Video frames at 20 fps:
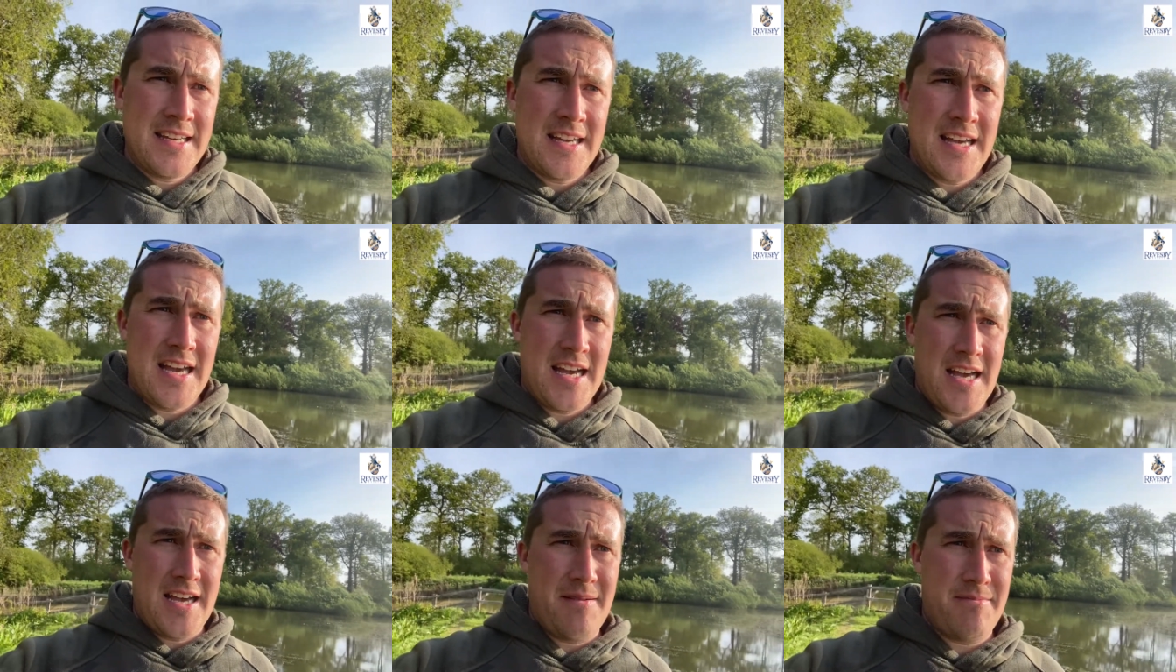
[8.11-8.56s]

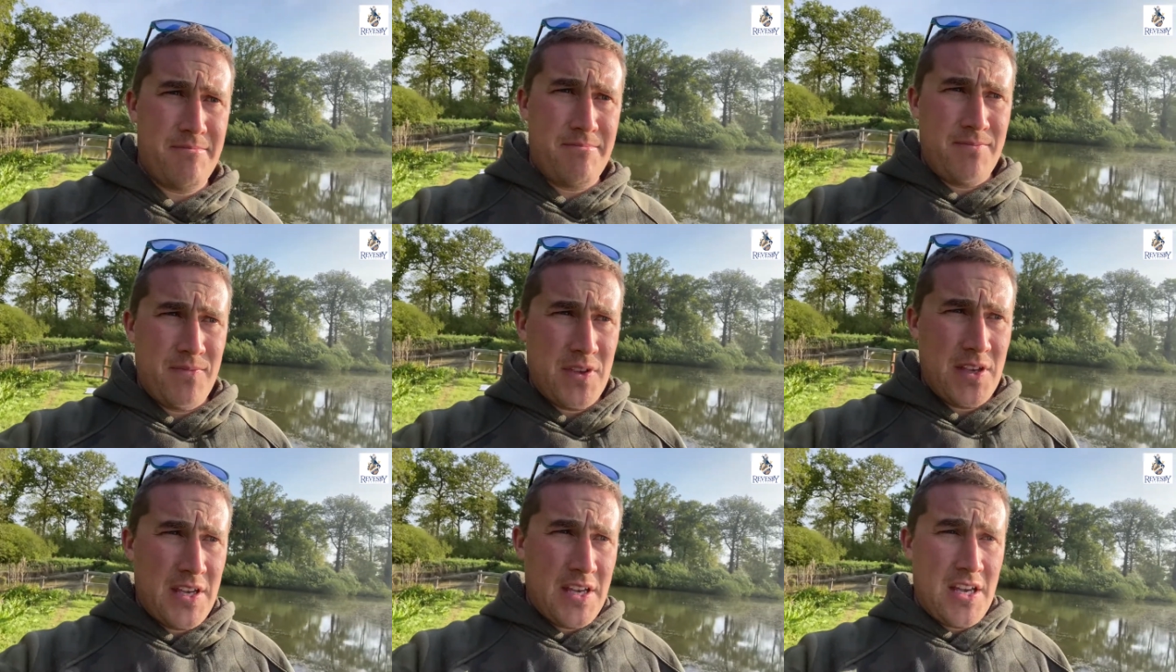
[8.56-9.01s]
I
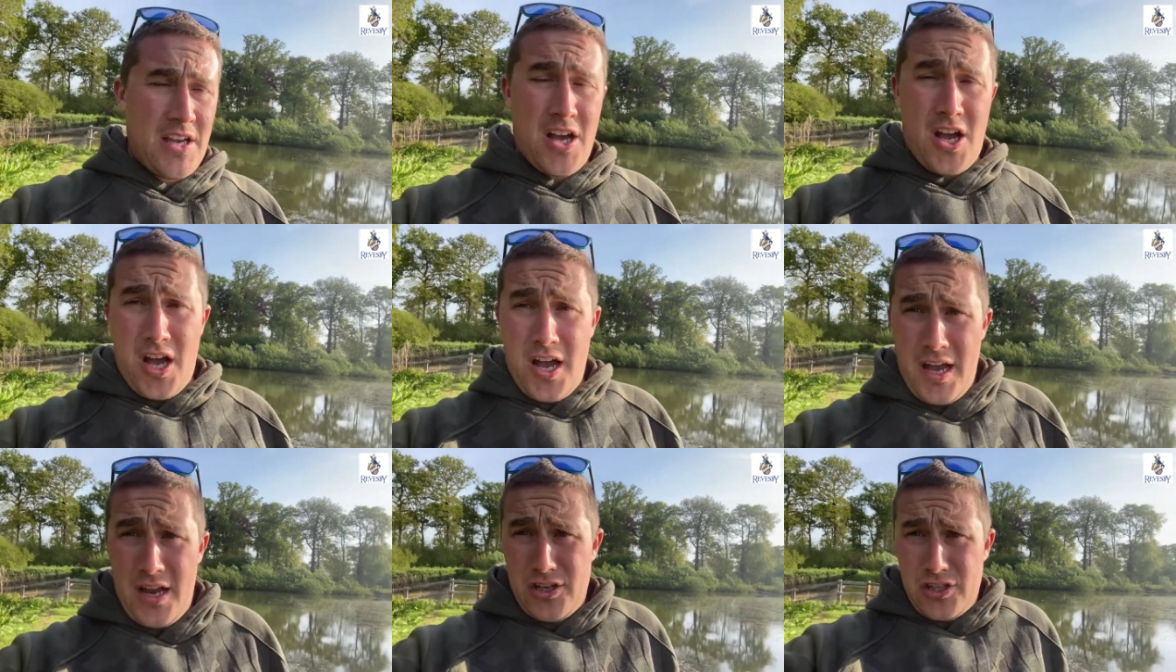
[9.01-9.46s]

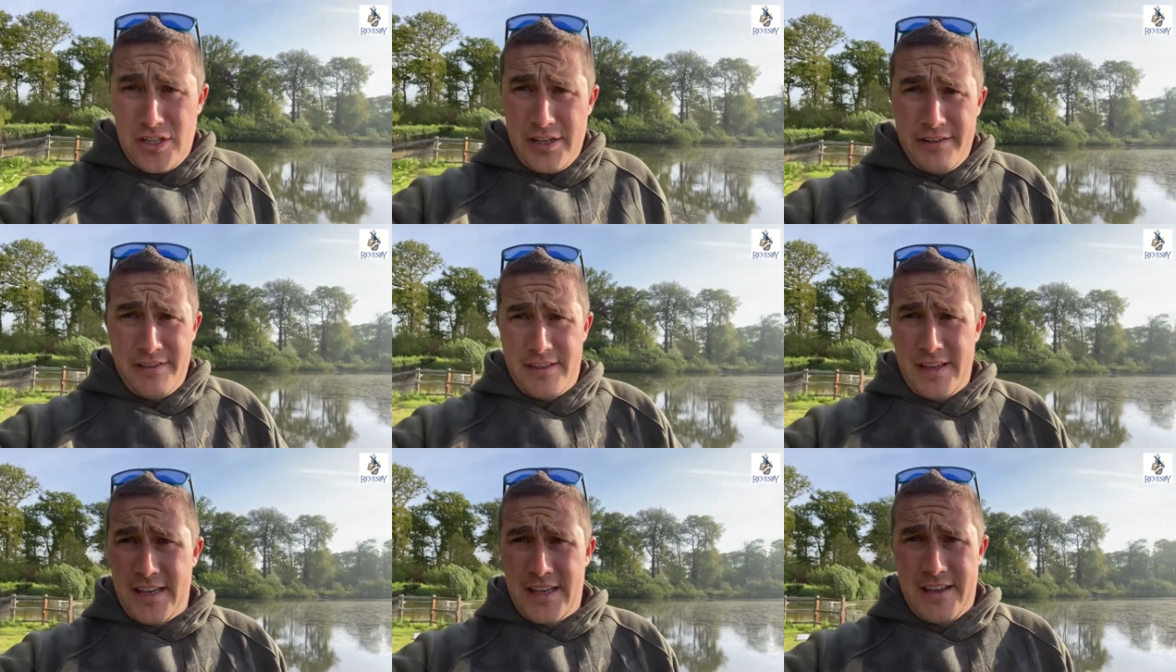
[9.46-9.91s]
actually
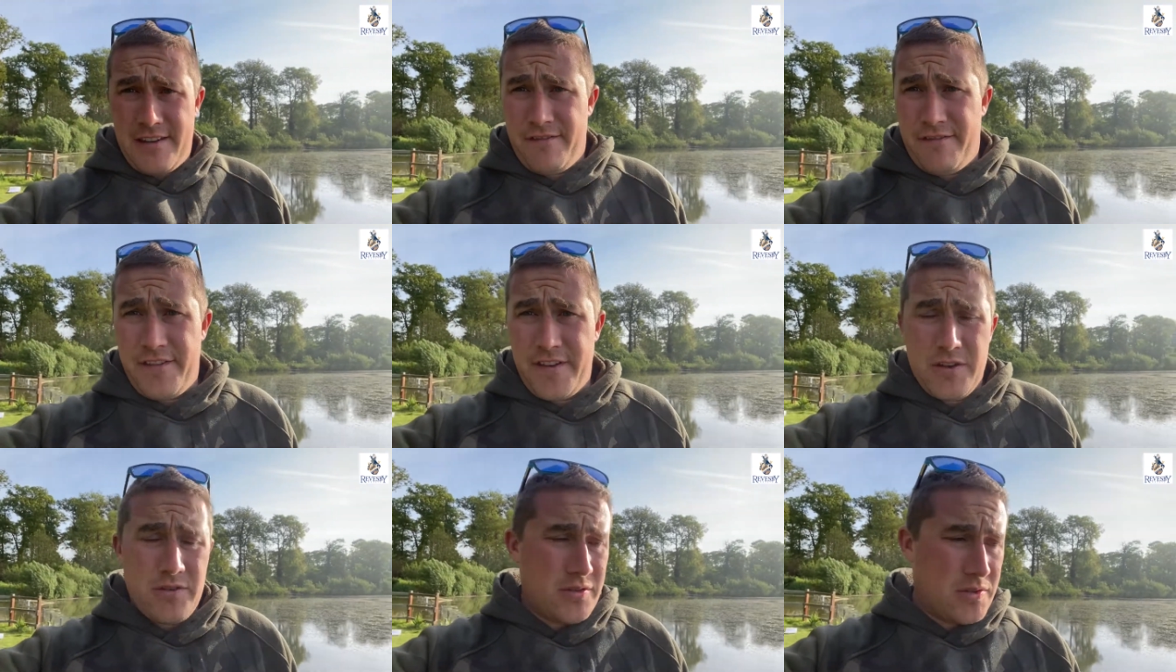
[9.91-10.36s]
think it
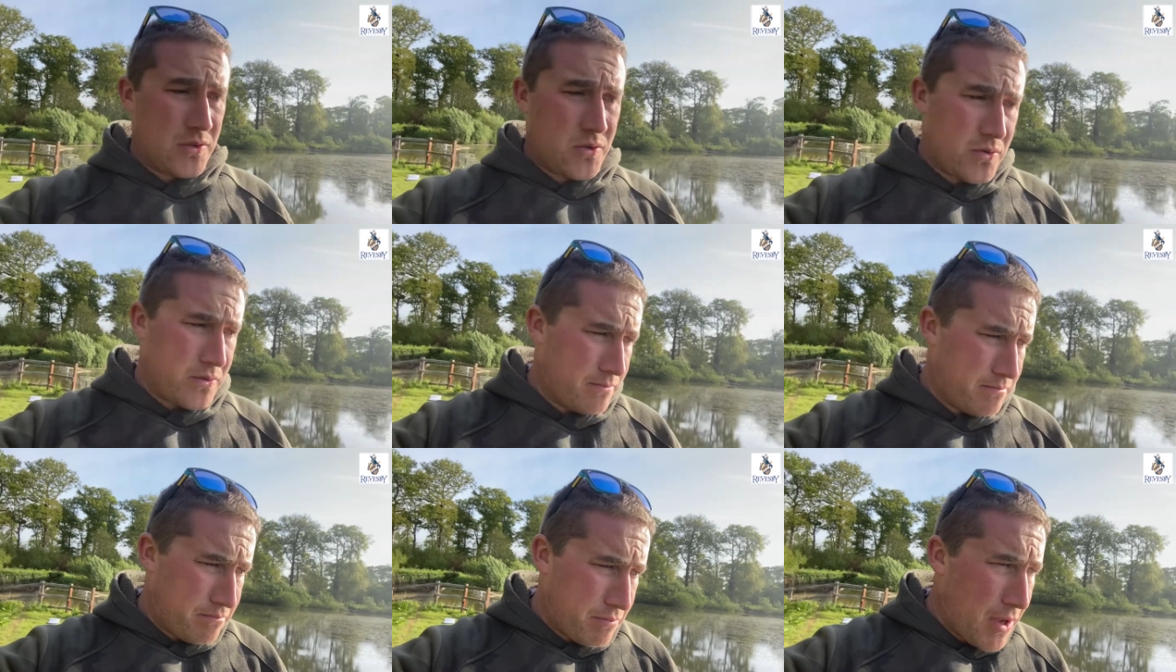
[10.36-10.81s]
feels
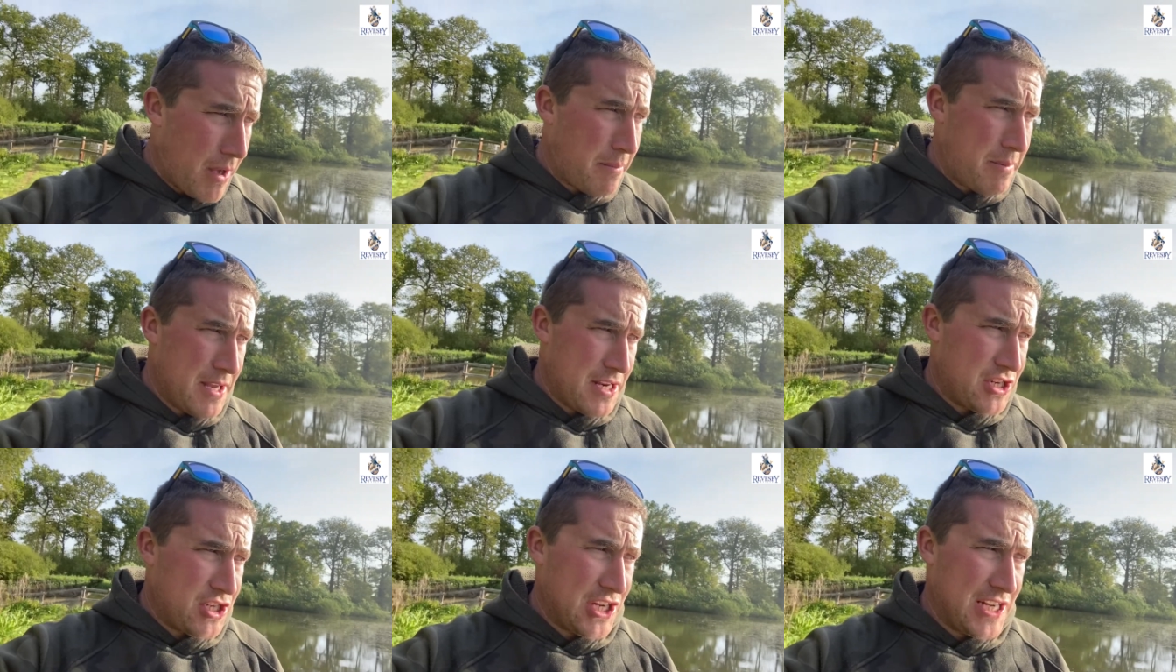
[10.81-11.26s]
a
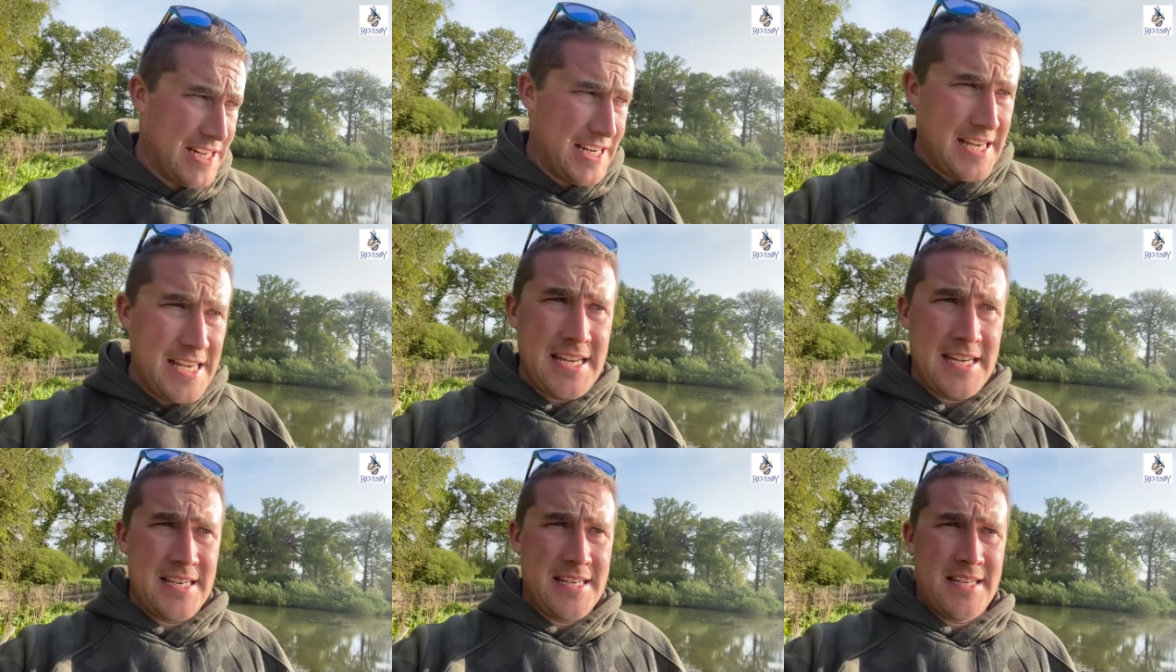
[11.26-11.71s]
bit chilly,